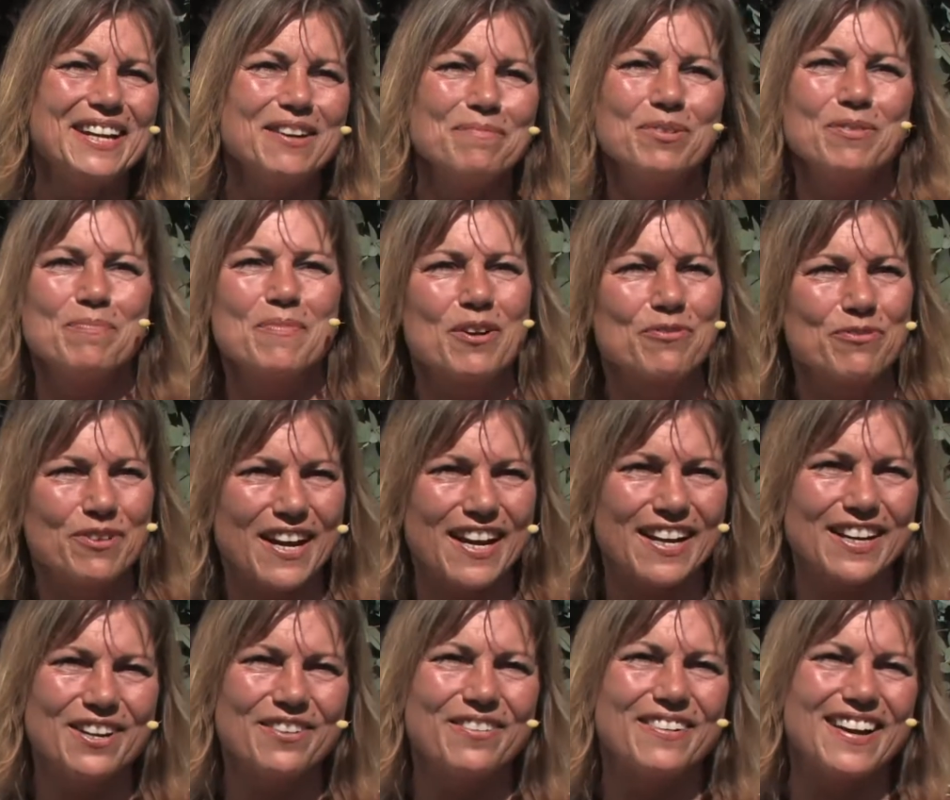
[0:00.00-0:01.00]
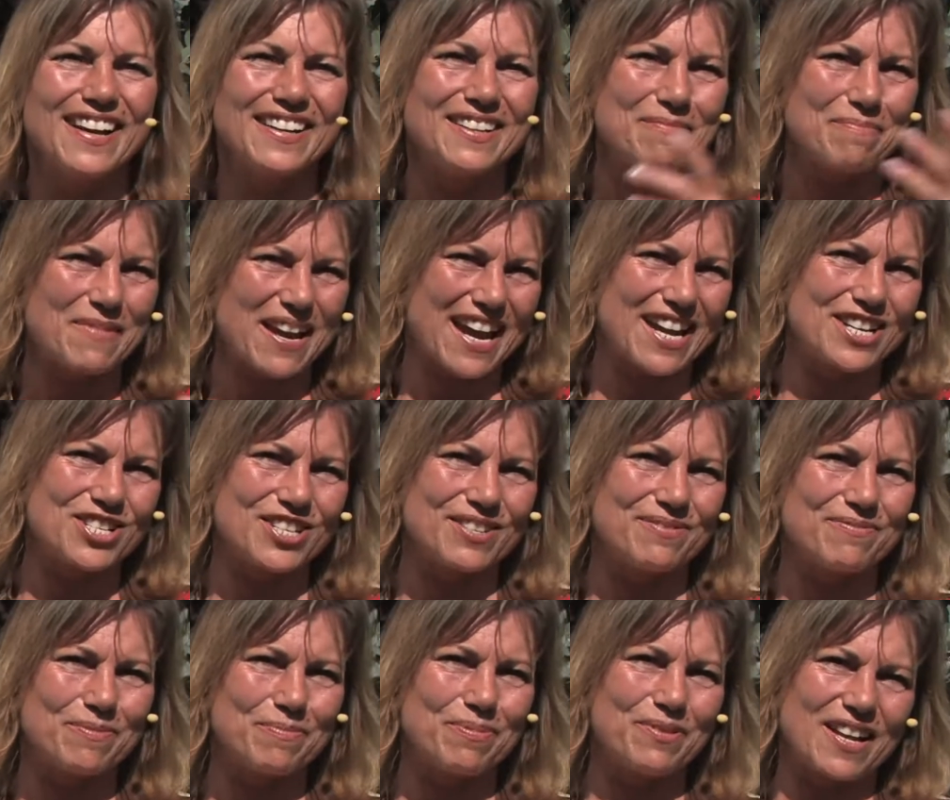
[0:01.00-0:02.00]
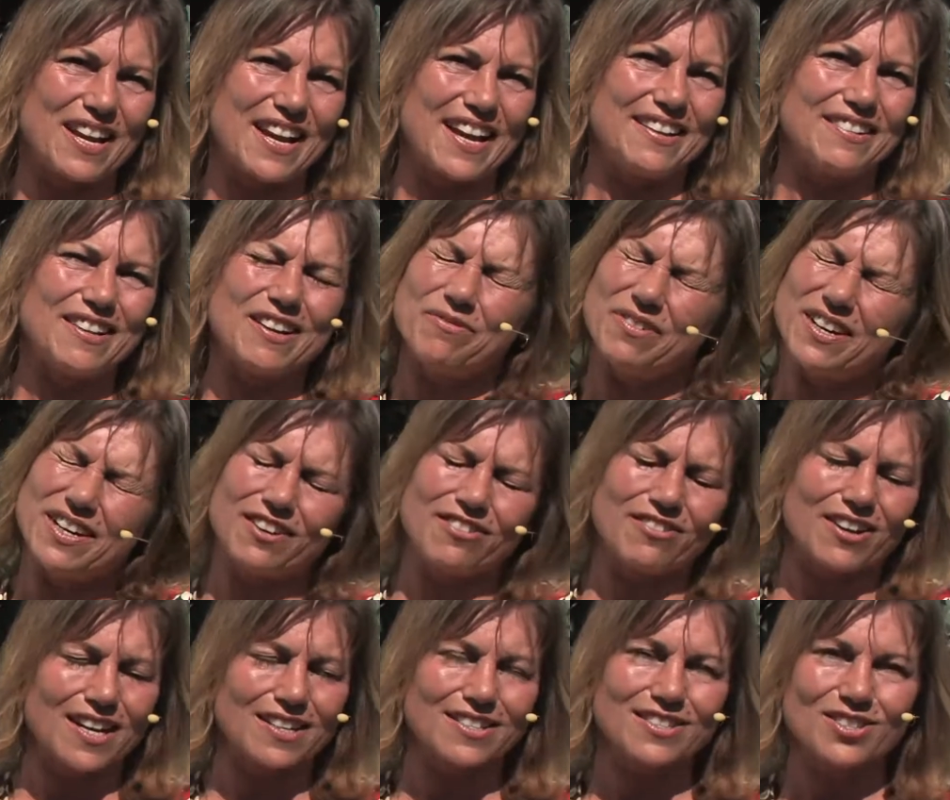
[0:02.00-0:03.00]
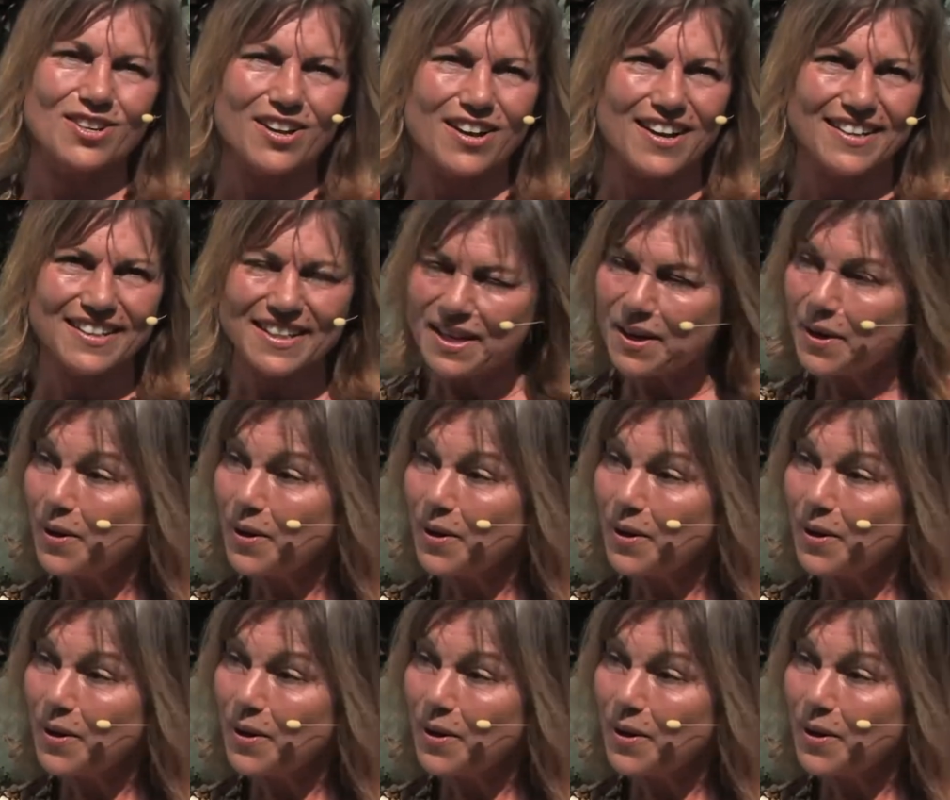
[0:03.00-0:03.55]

Put my radio on, Imagine would play, and what a great song.